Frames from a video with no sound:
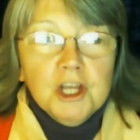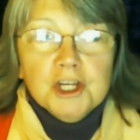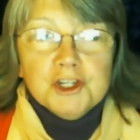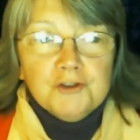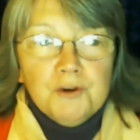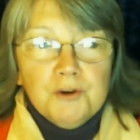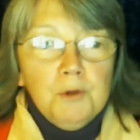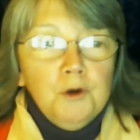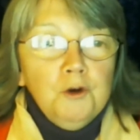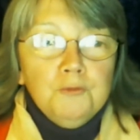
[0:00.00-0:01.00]
to
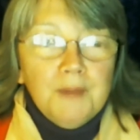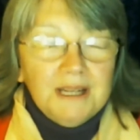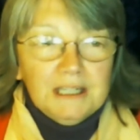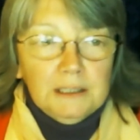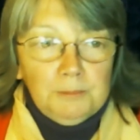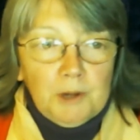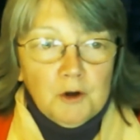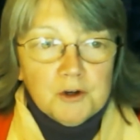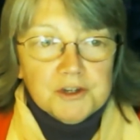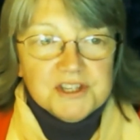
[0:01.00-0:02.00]
remove mental
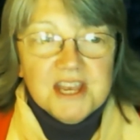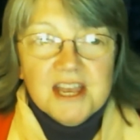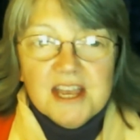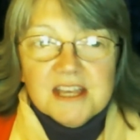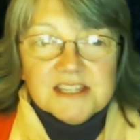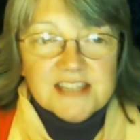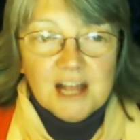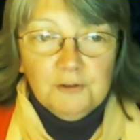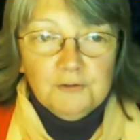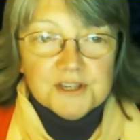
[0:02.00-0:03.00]
blocks,
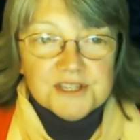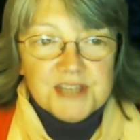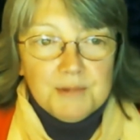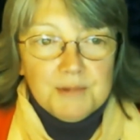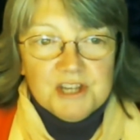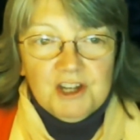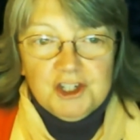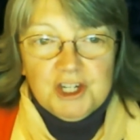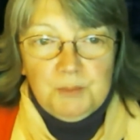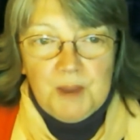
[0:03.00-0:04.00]

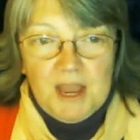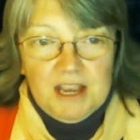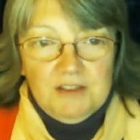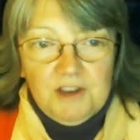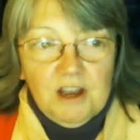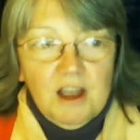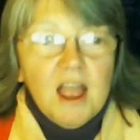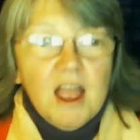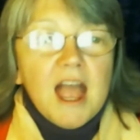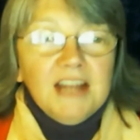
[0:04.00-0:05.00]
self-sabotaging behavior,
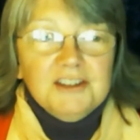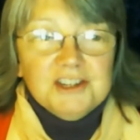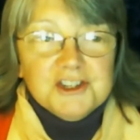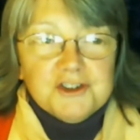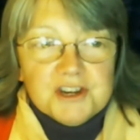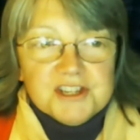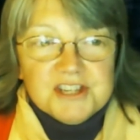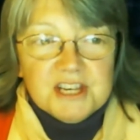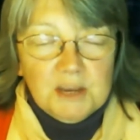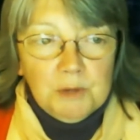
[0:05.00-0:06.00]
and distressing
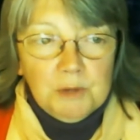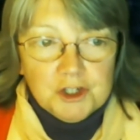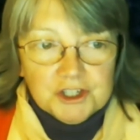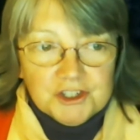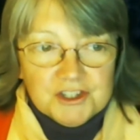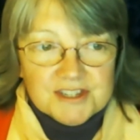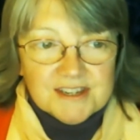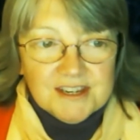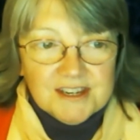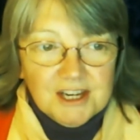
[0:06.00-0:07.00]
emotions.
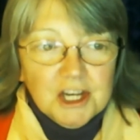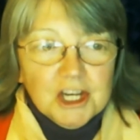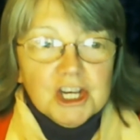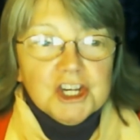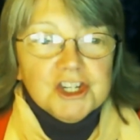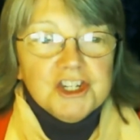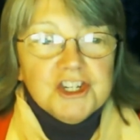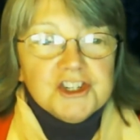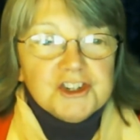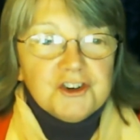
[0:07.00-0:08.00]
She
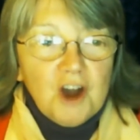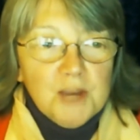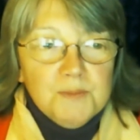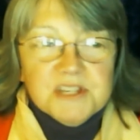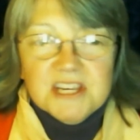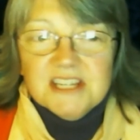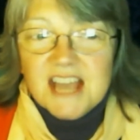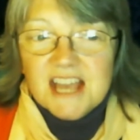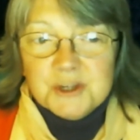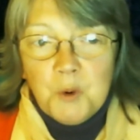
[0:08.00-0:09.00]
describes it
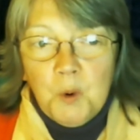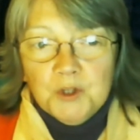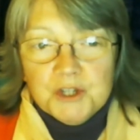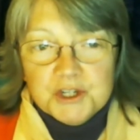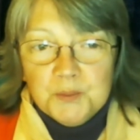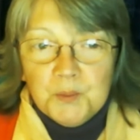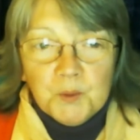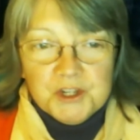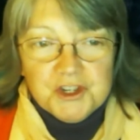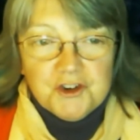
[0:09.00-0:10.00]
as quantum
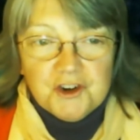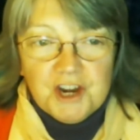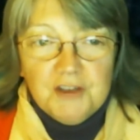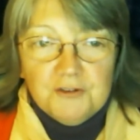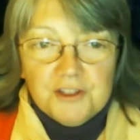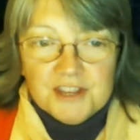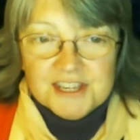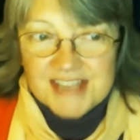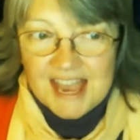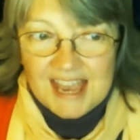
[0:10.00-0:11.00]
wizardry for this
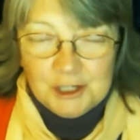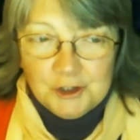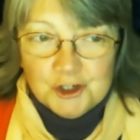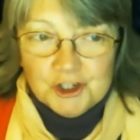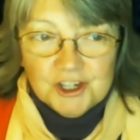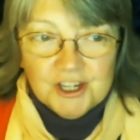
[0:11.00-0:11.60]
age.